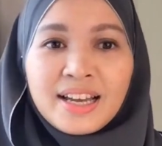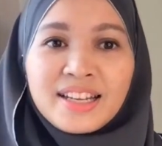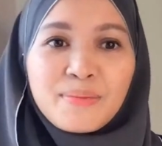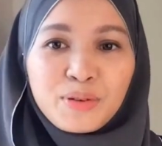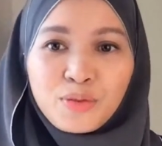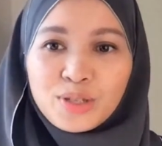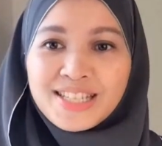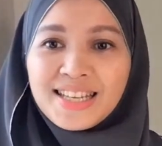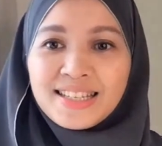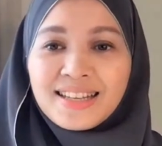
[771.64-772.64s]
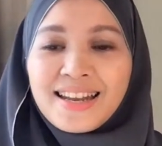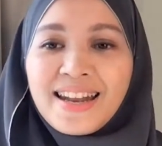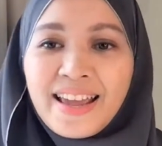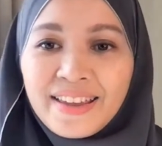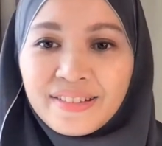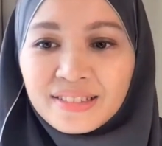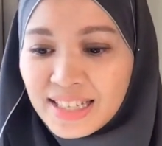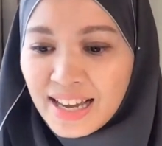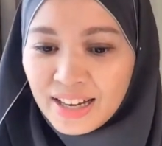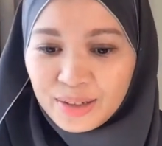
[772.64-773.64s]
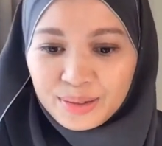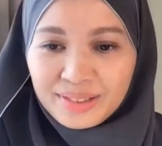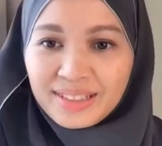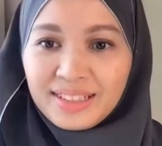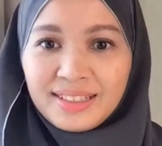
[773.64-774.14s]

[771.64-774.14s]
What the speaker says: Number 14, nail down.